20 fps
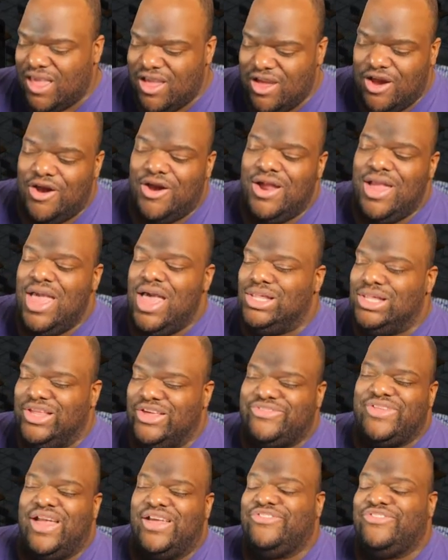yeah,
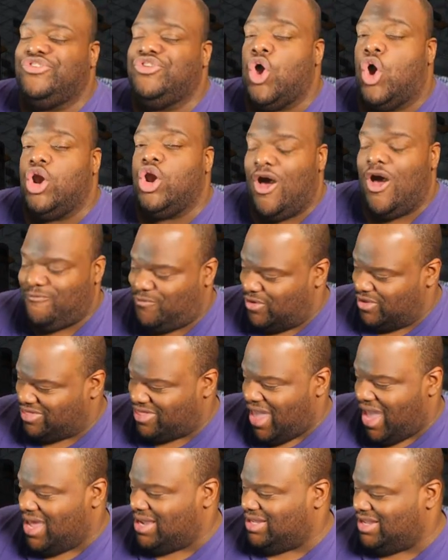let's not start off
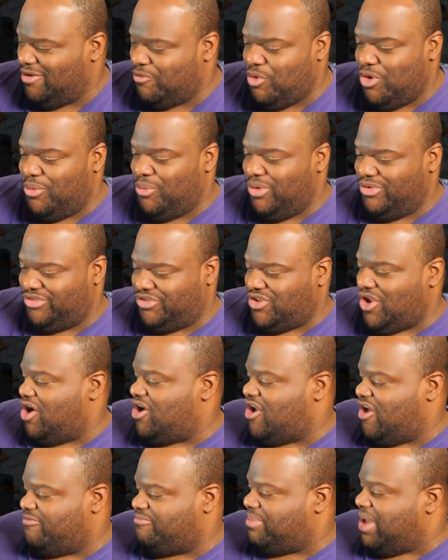with that. We'll
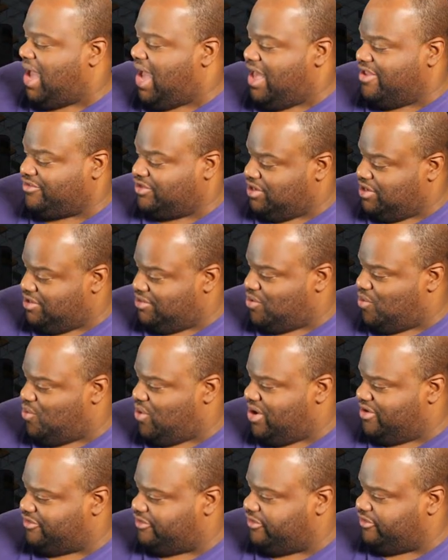start off by asking other
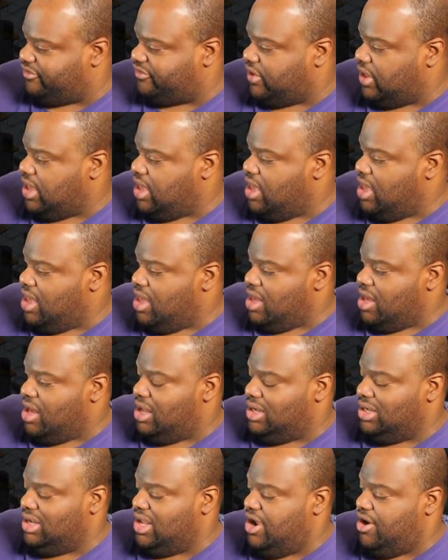questions.
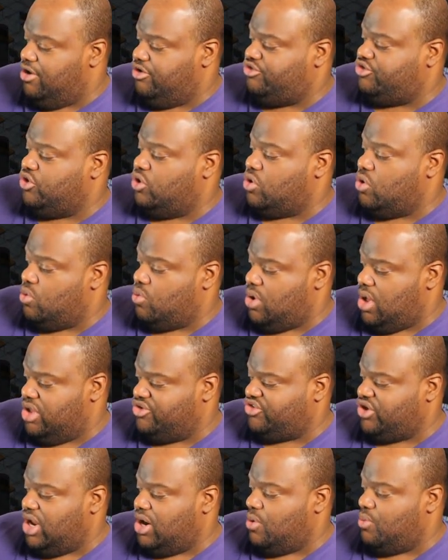Valerian Shadow
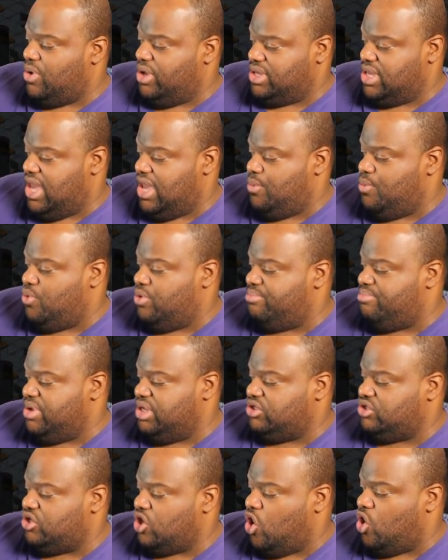Shadowrun game would
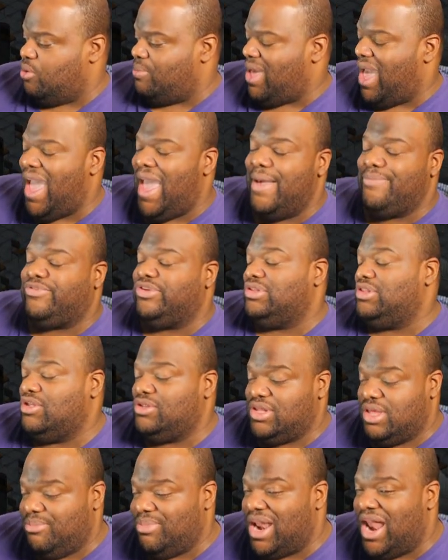be dope.
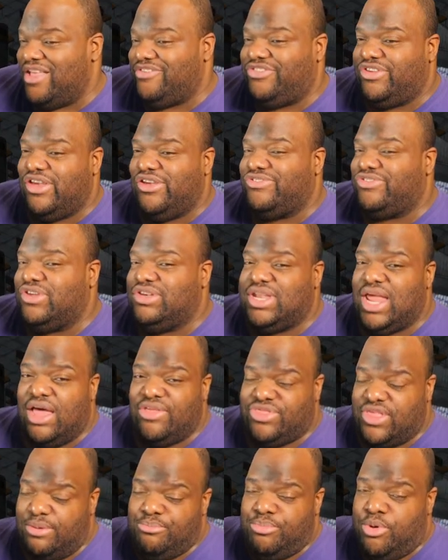Absolutely, but I seriously
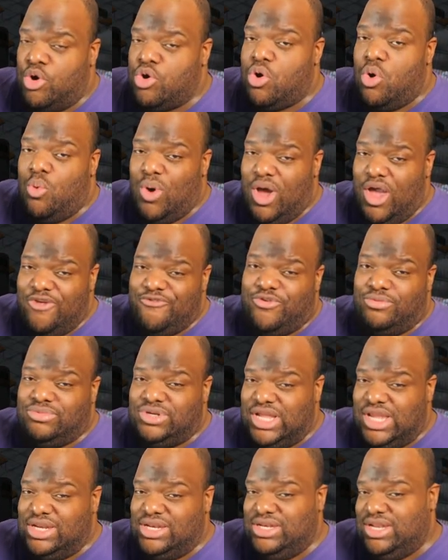doubt they broke away
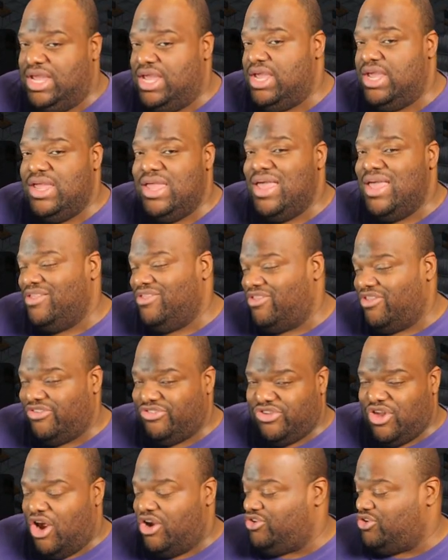from D&D
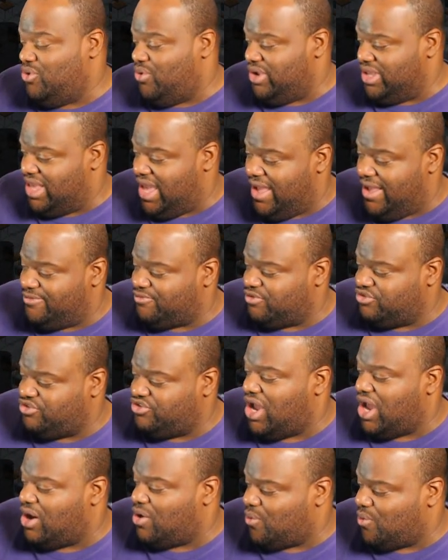to start doing games for
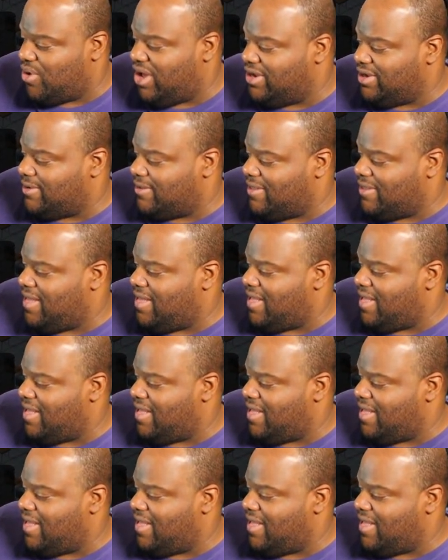Shadowrun.